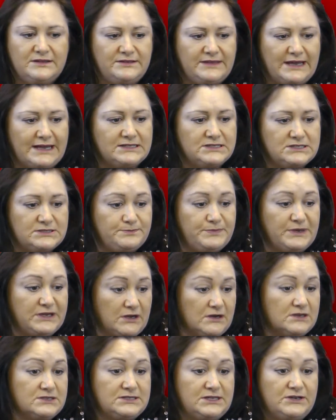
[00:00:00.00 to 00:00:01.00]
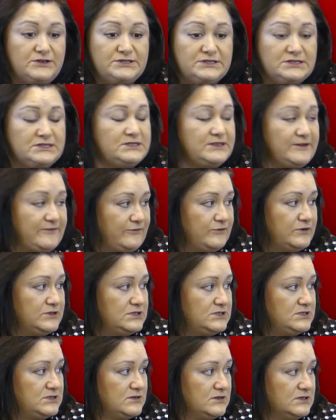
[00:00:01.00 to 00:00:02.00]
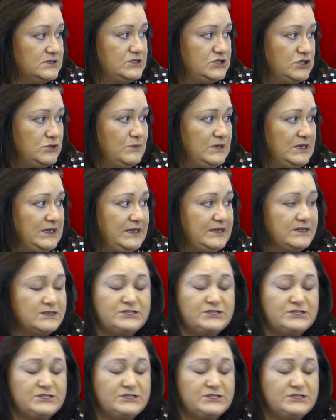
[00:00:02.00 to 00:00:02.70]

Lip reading: that's because there's a different consumer need.